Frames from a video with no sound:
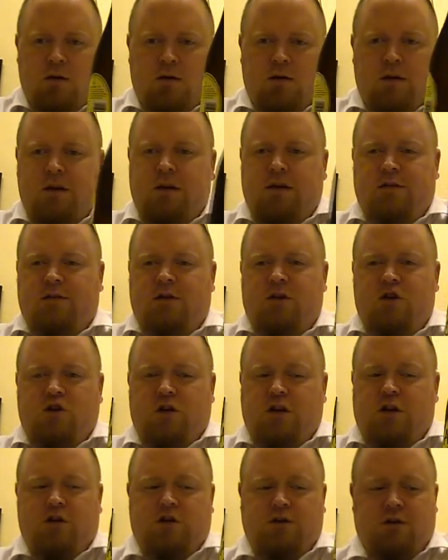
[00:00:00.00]
It doesn't
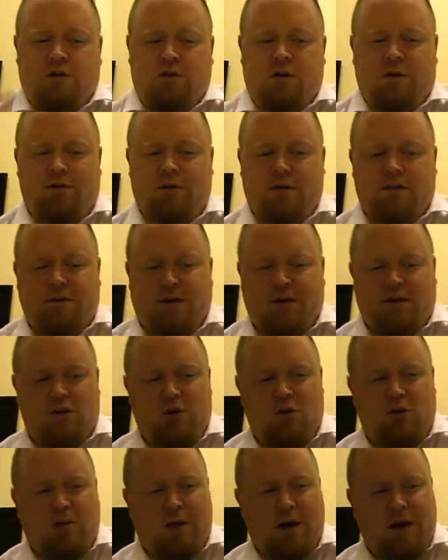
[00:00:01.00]
usually cost a quid. I think it's about
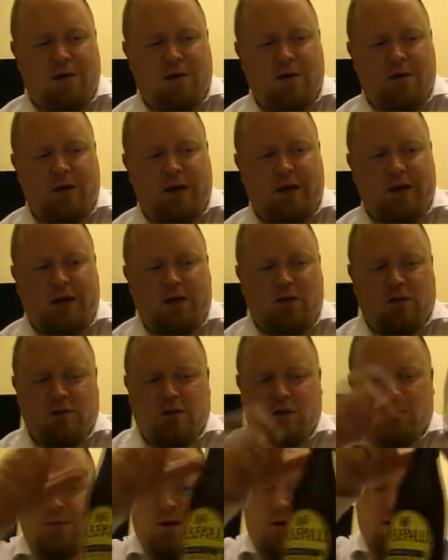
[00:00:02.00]
£2.19 or
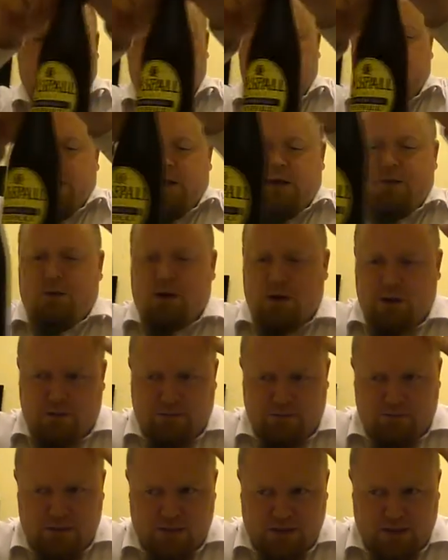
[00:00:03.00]
£2.20, but
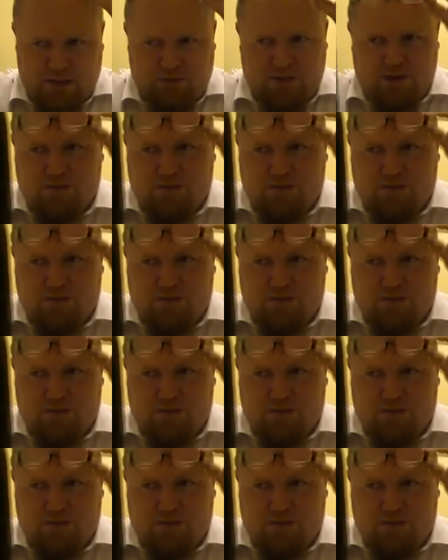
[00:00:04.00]
let's give you